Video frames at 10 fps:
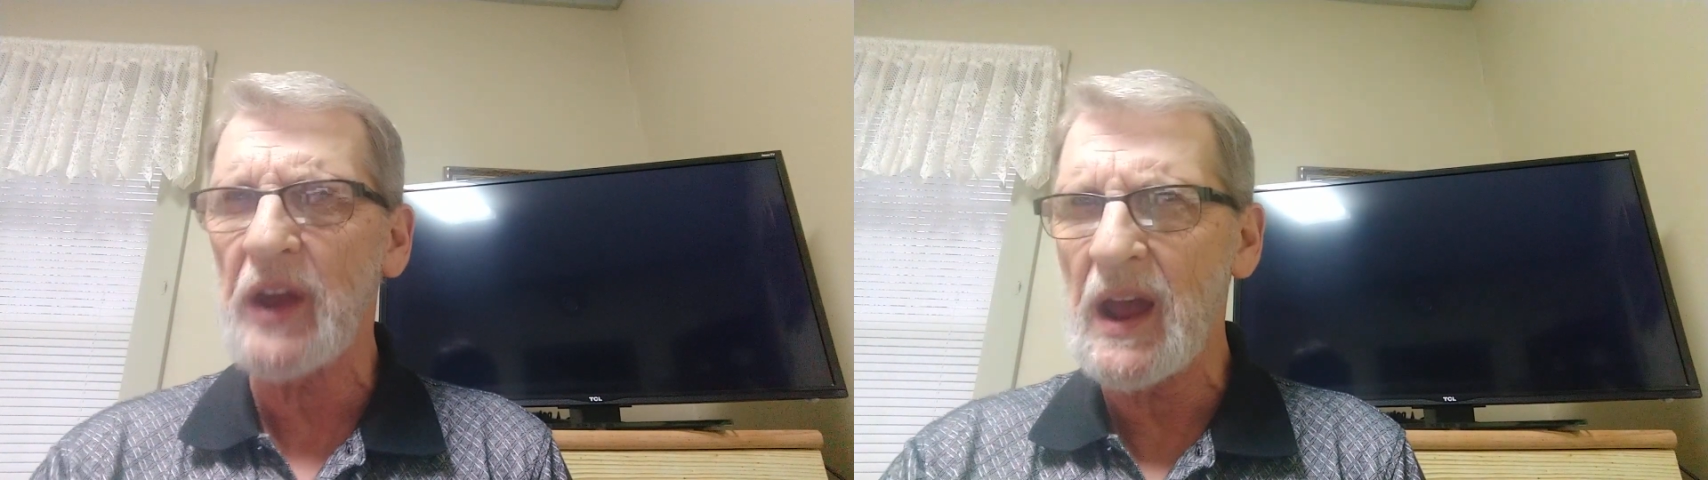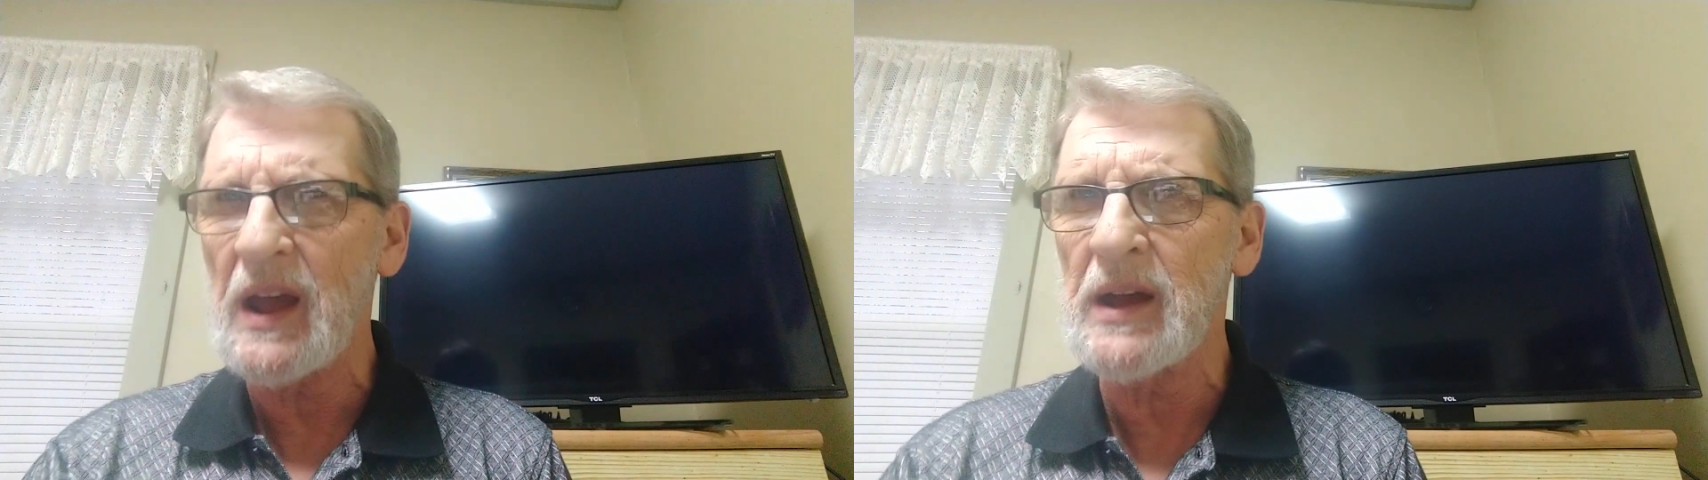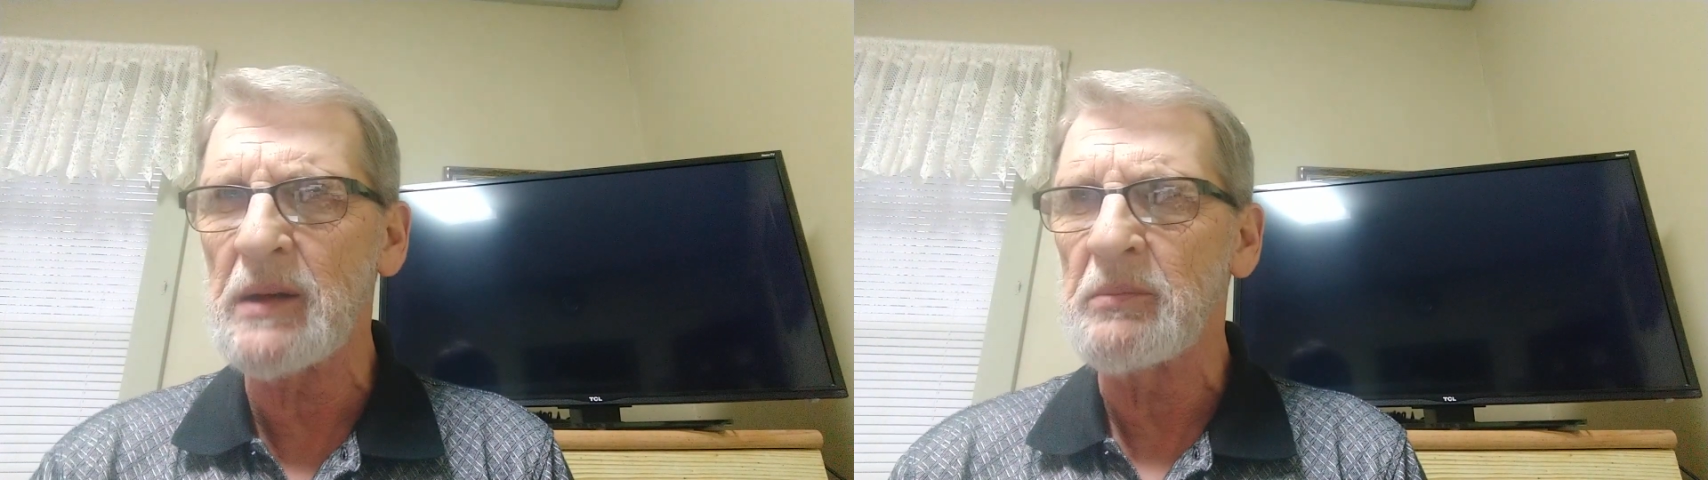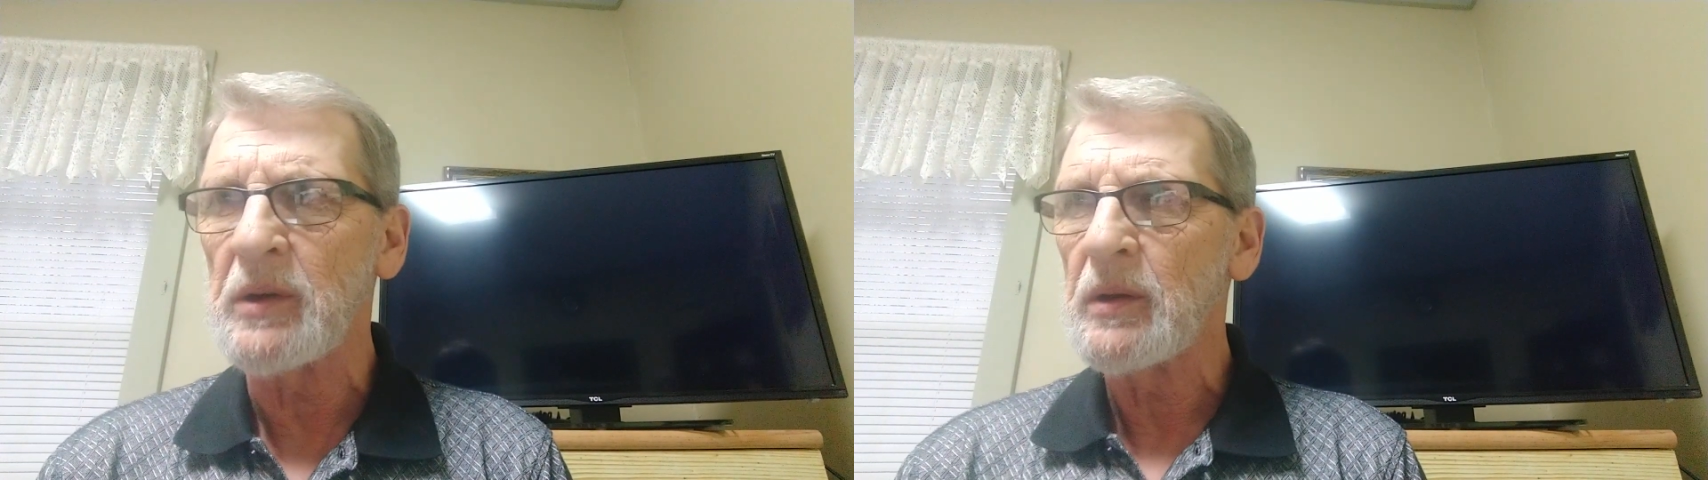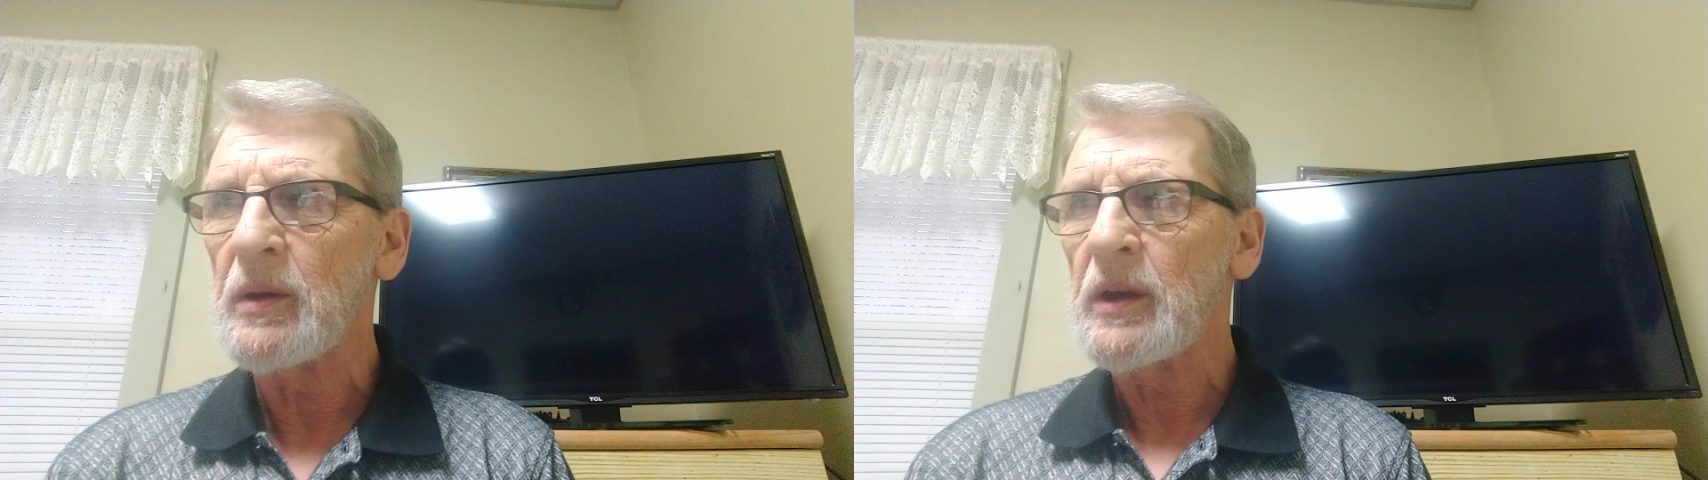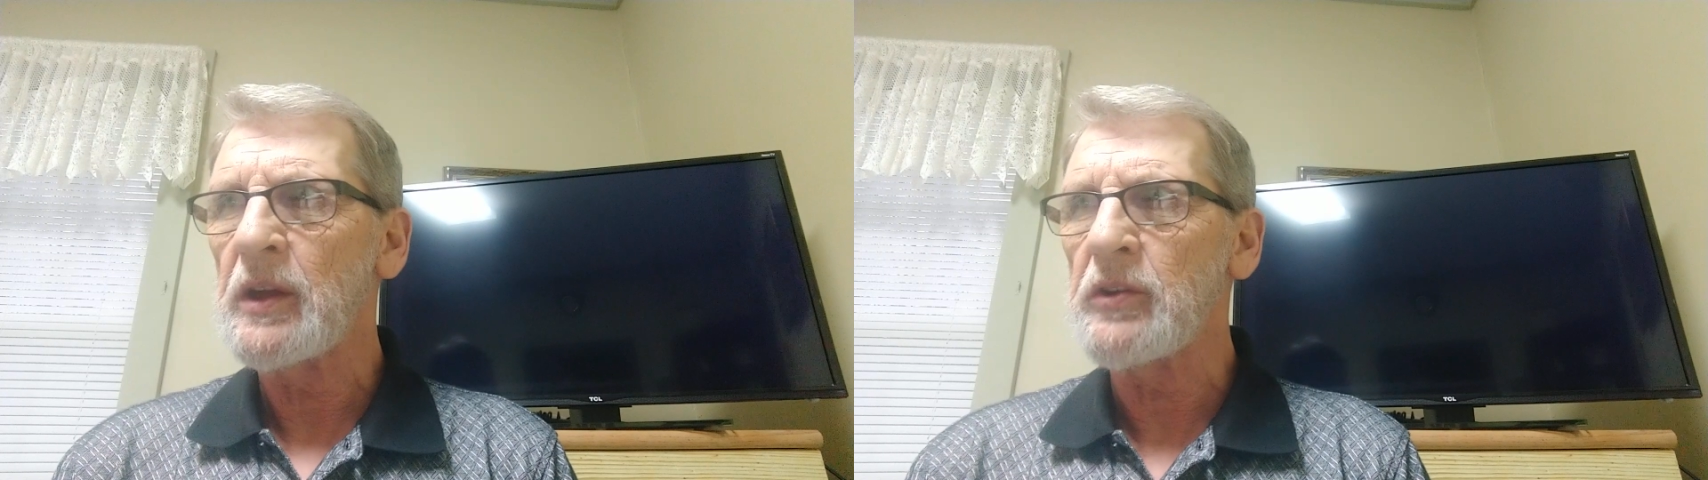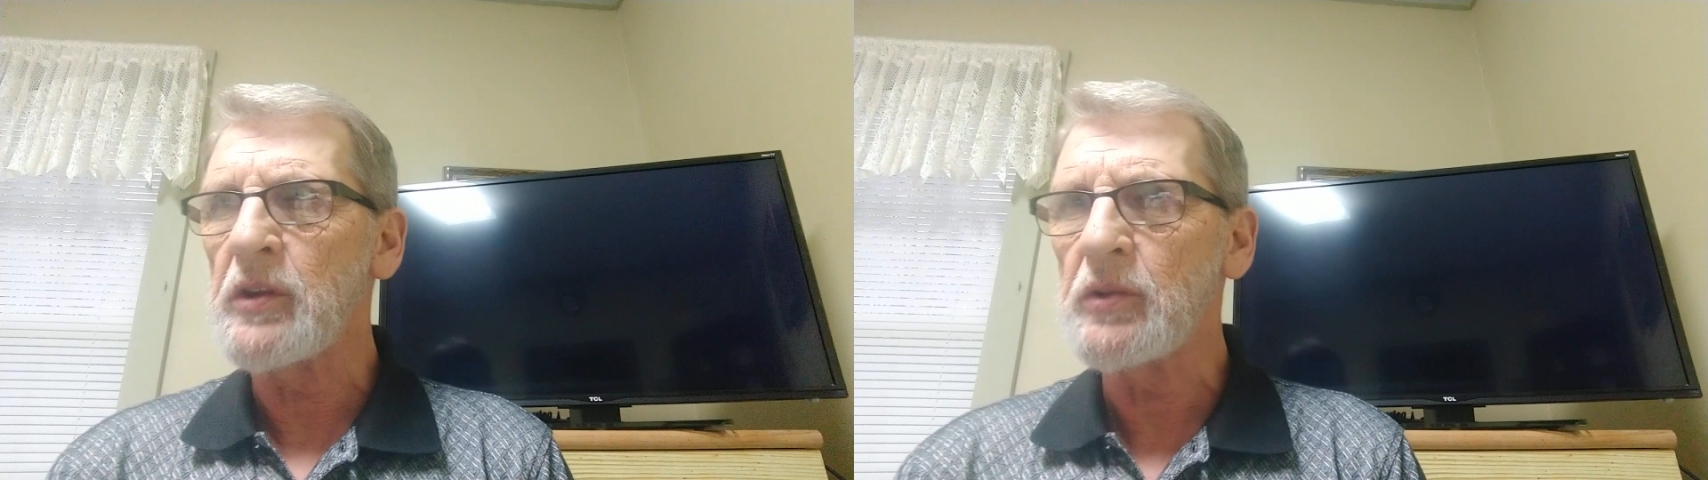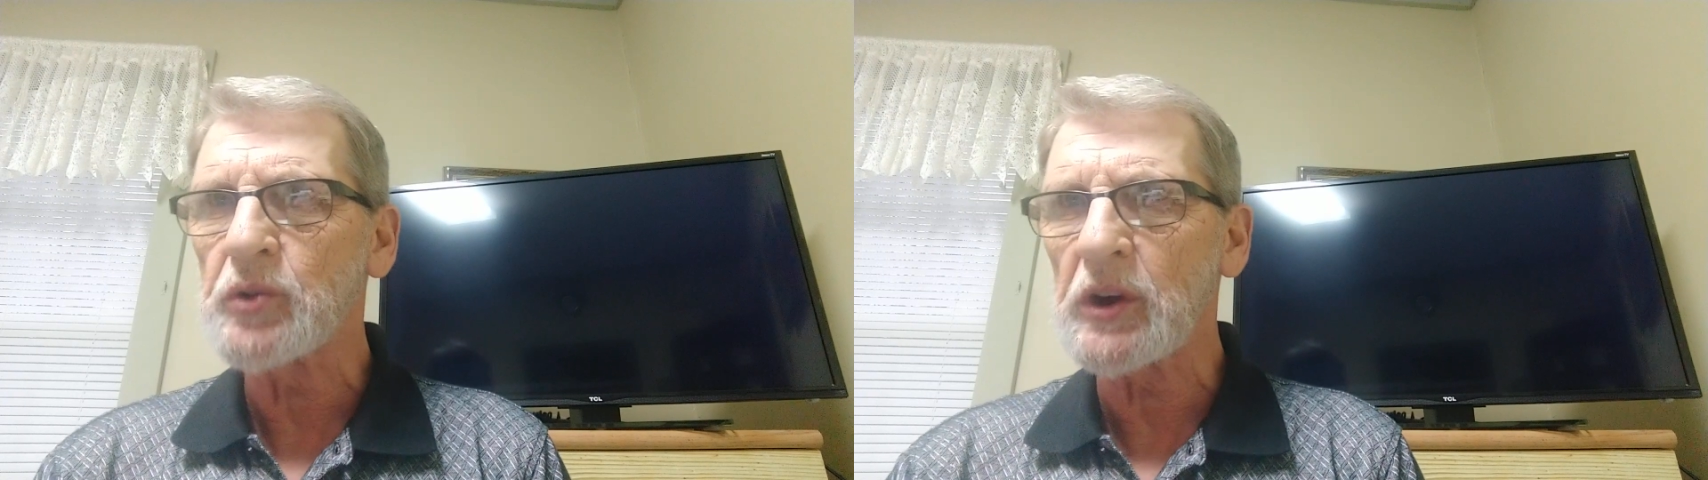time and
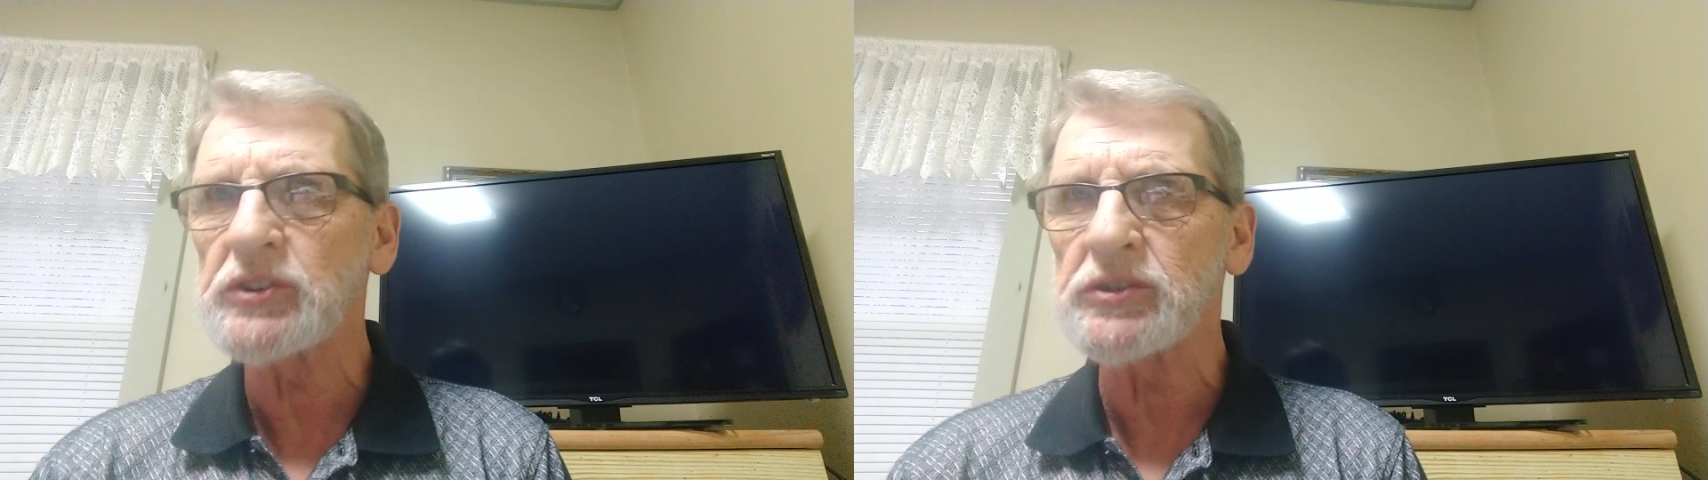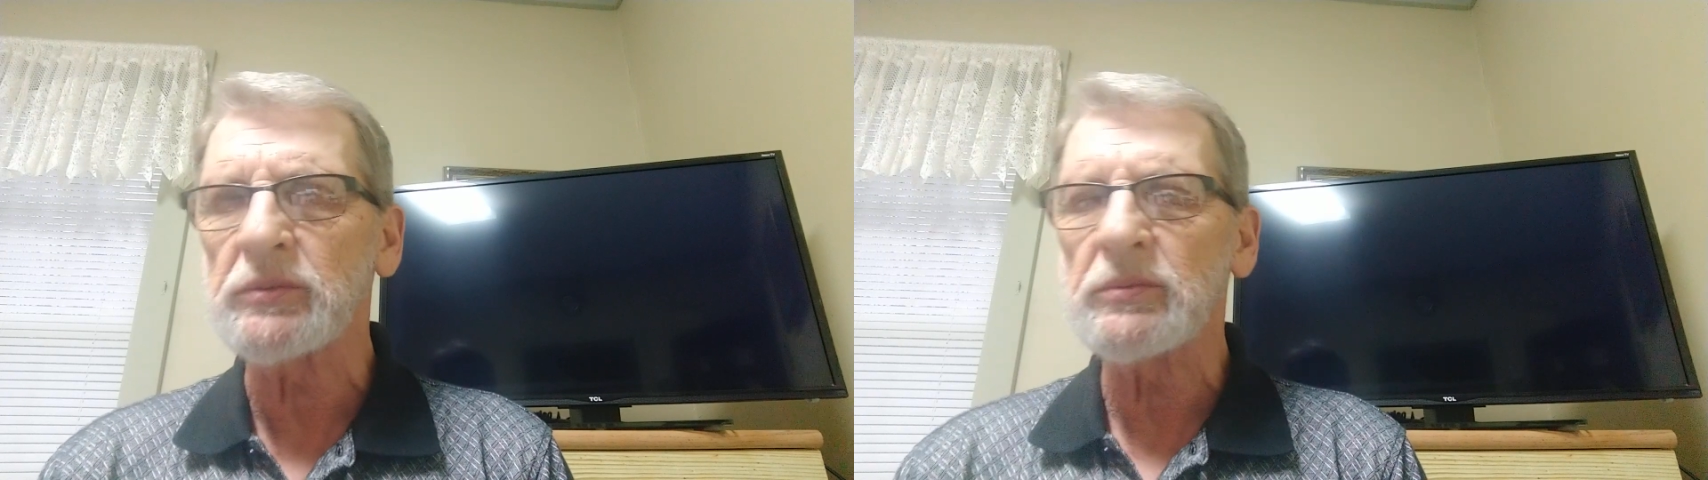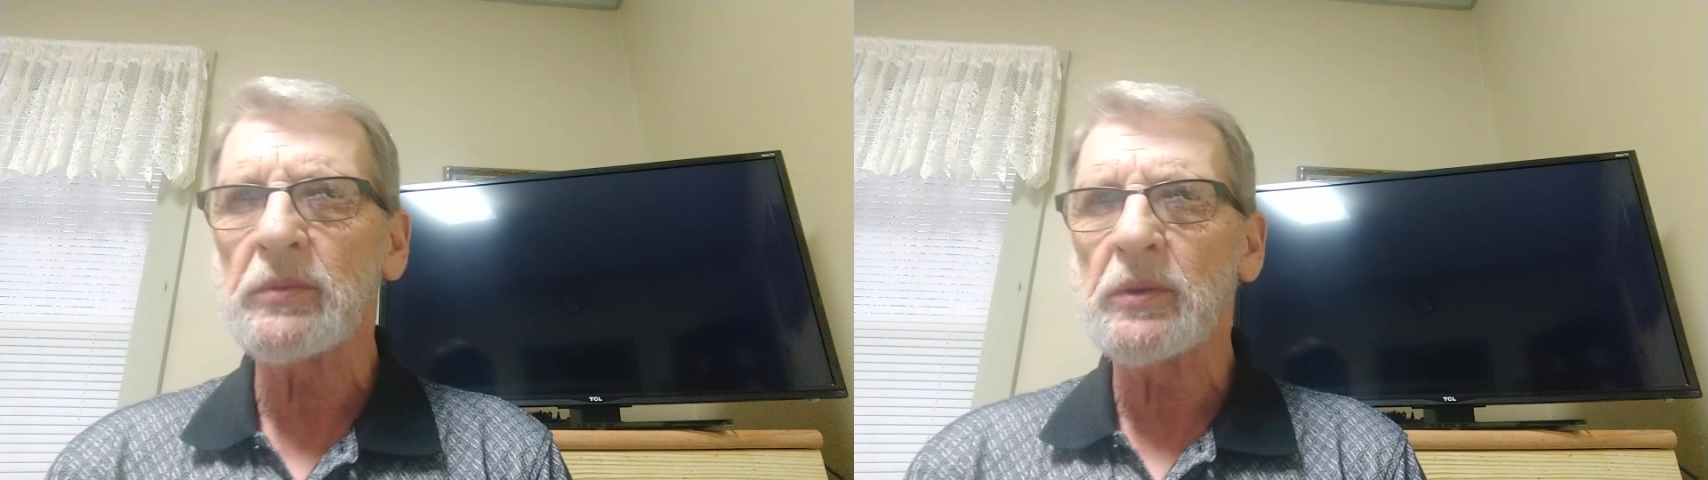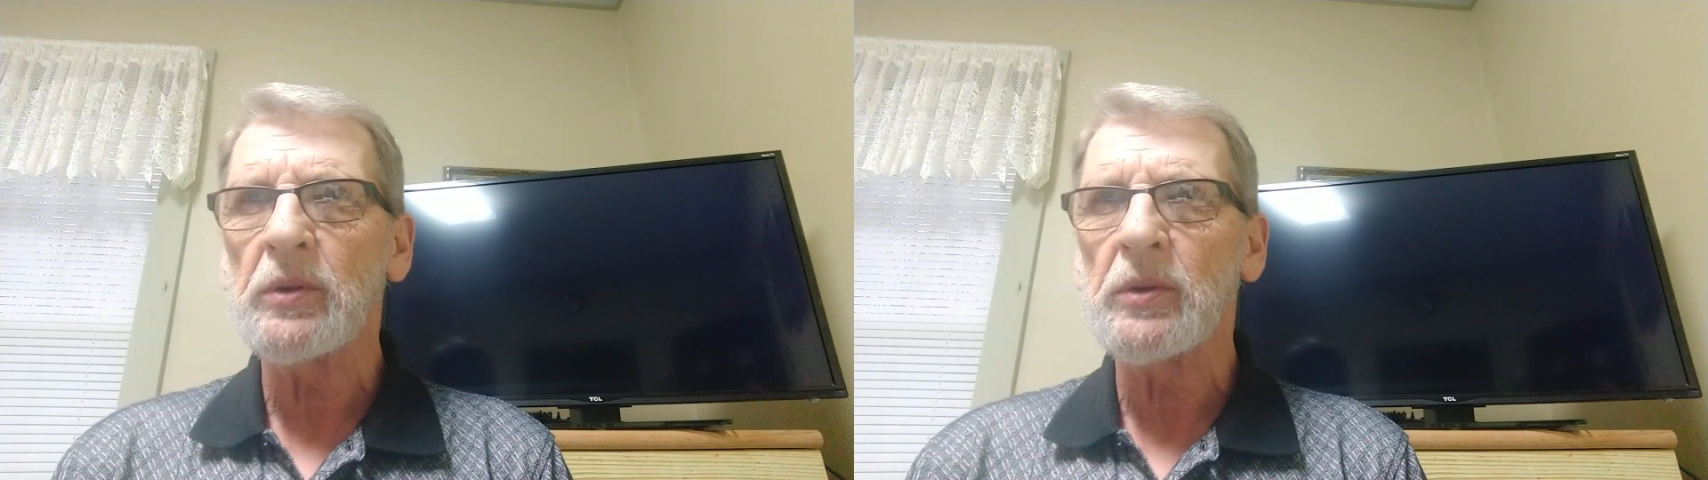nutrition.